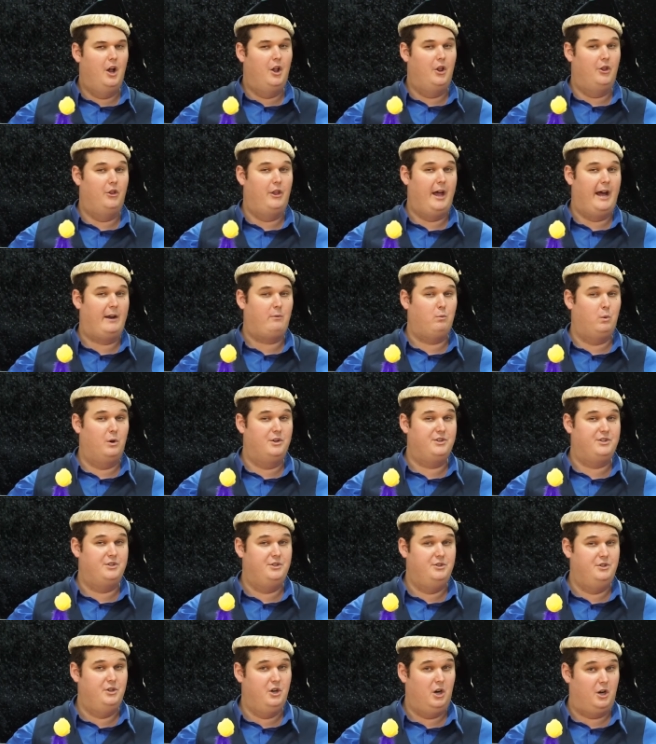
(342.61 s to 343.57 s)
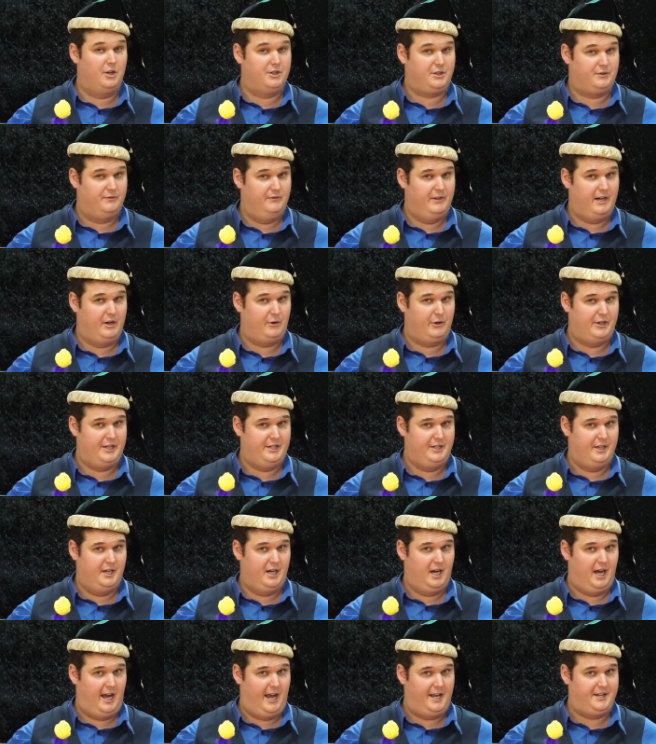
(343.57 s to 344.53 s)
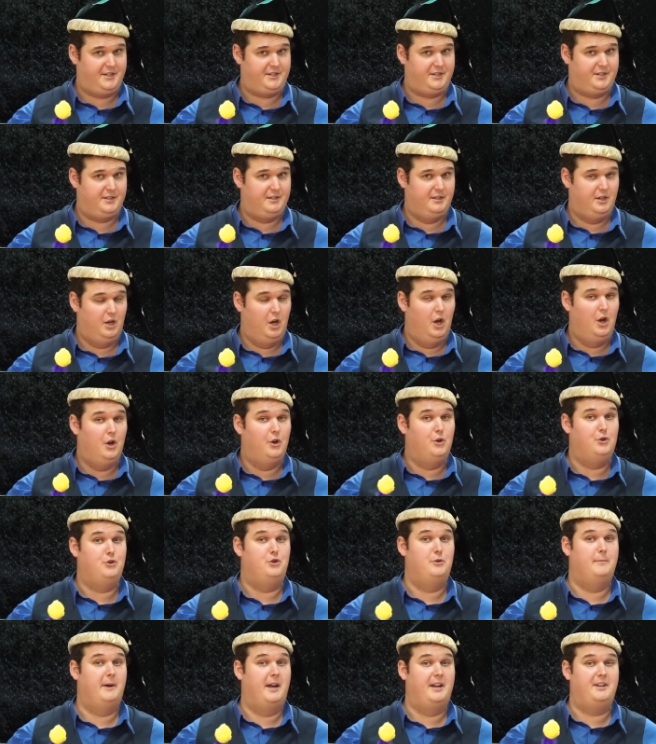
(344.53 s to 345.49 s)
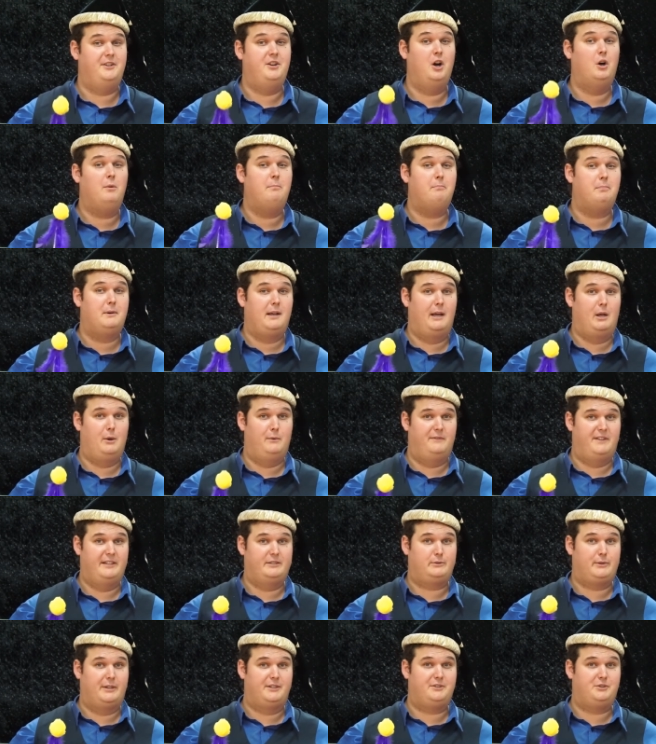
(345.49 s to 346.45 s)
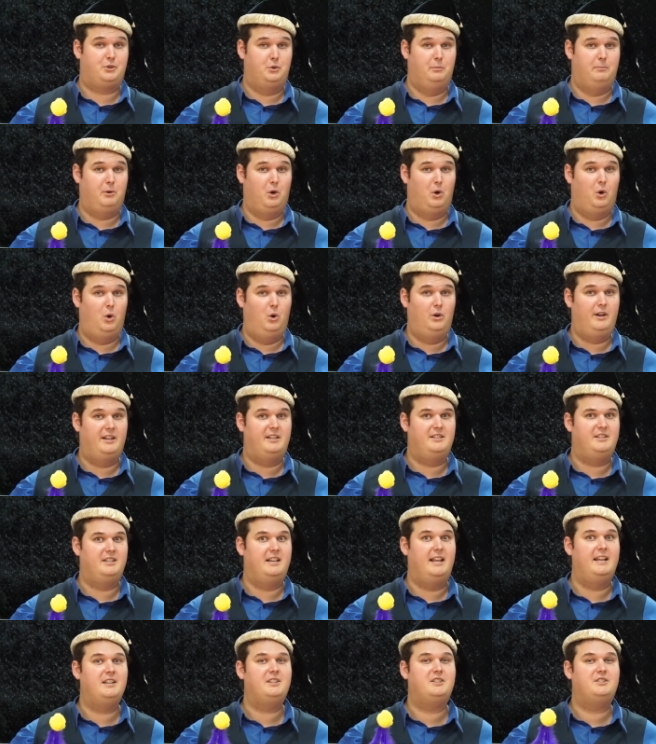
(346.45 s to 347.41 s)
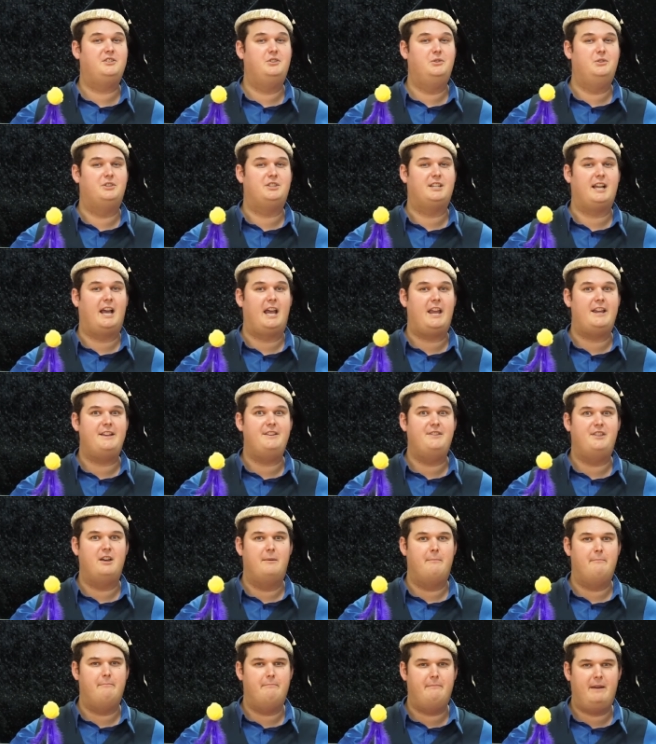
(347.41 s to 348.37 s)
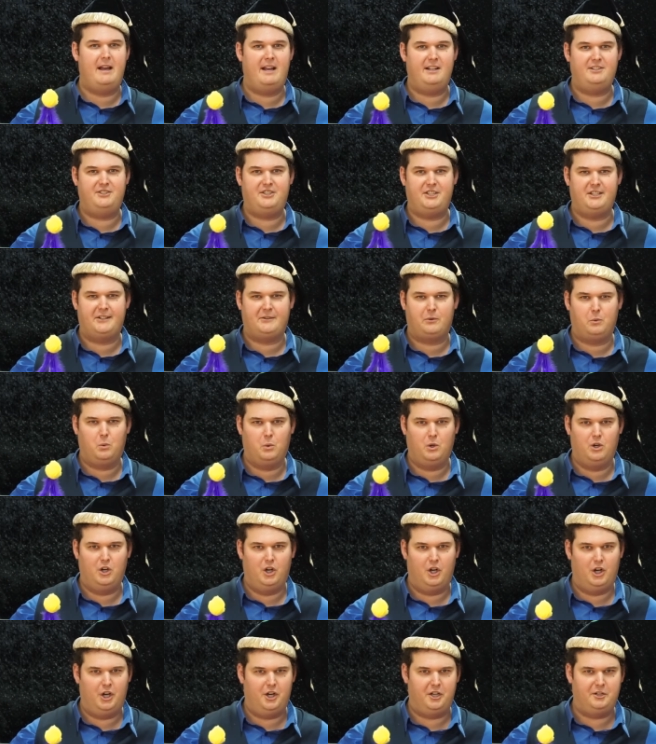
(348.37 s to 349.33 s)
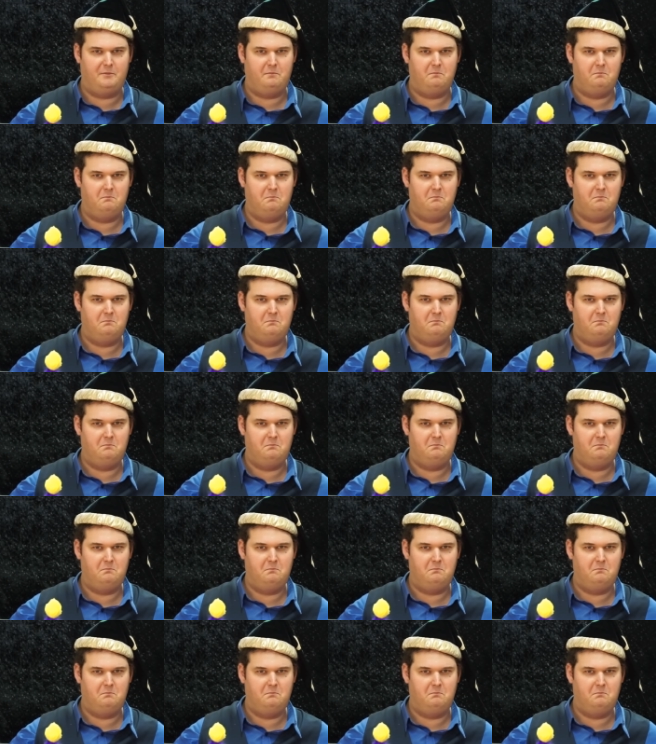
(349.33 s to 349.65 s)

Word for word: That was not very nice. You may not play with the crystal ball unless you say the magic word.